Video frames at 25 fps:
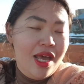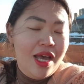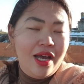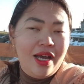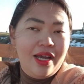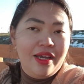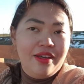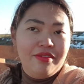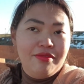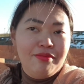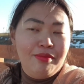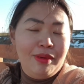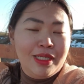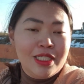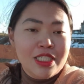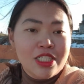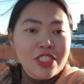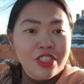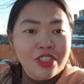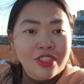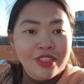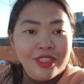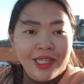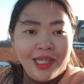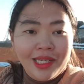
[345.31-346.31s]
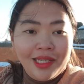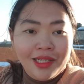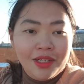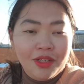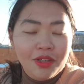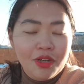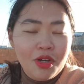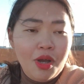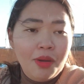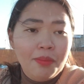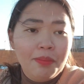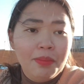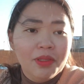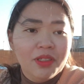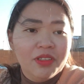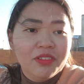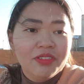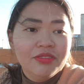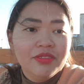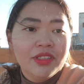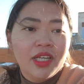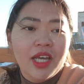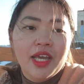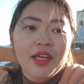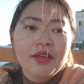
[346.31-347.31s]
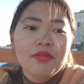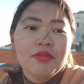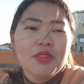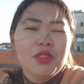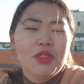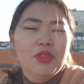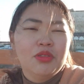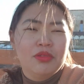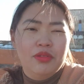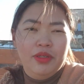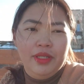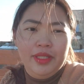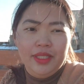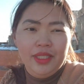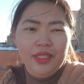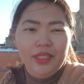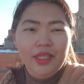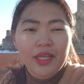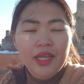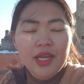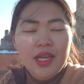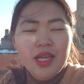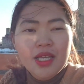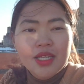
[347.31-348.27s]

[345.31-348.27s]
I've mentioned that a couple of times already.